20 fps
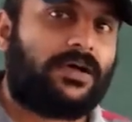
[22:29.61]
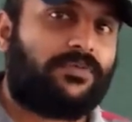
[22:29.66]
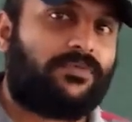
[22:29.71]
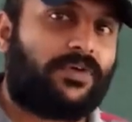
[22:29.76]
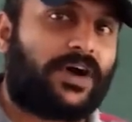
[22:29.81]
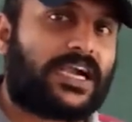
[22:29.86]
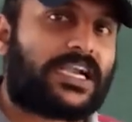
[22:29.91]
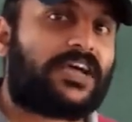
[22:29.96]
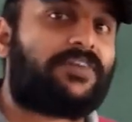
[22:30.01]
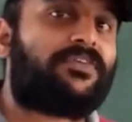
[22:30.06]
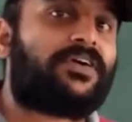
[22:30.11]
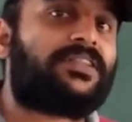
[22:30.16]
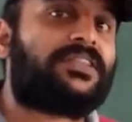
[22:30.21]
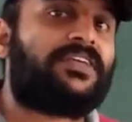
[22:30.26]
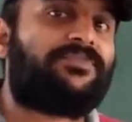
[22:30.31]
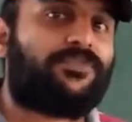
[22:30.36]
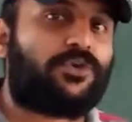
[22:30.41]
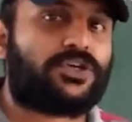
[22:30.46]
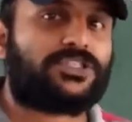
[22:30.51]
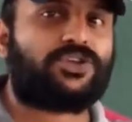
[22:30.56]
Whatever
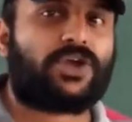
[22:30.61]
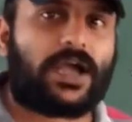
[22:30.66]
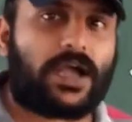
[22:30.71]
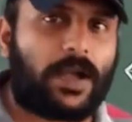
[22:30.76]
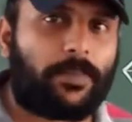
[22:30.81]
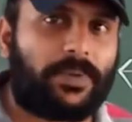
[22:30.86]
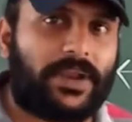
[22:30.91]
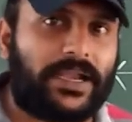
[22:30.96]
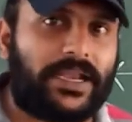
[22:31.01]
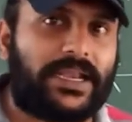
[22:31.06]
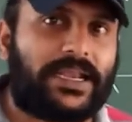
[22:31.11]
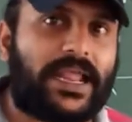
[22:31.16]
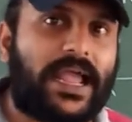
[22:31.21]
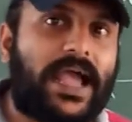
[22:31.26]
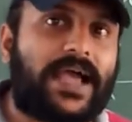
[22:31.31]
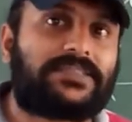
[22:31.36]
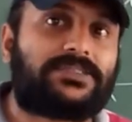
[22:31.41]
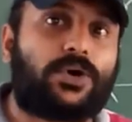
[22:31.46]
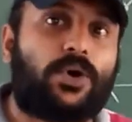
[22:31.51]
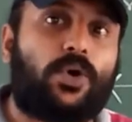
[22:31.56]
the force you have applied, it
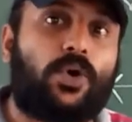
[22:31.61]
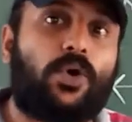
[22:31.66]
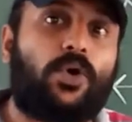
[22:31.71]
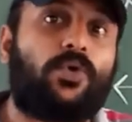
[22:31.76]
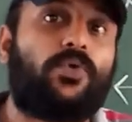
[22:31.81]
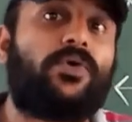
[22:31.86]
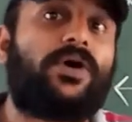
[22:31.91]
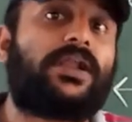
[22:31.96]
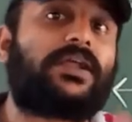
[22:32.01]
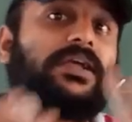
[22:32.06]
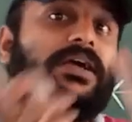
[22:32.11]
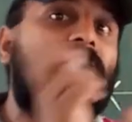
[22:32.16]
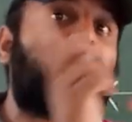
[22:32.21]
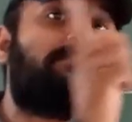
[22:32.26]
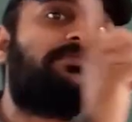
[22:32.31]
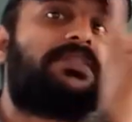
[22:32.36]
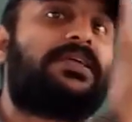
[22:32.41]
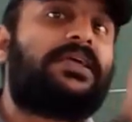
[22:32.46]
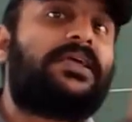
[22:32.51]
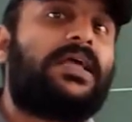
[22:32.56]
has
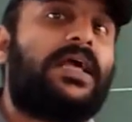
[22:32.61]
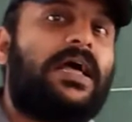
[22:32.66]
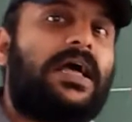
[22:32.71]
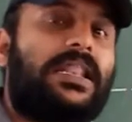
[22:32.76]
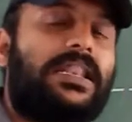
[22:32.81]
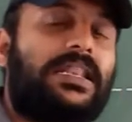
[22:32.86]
overcome the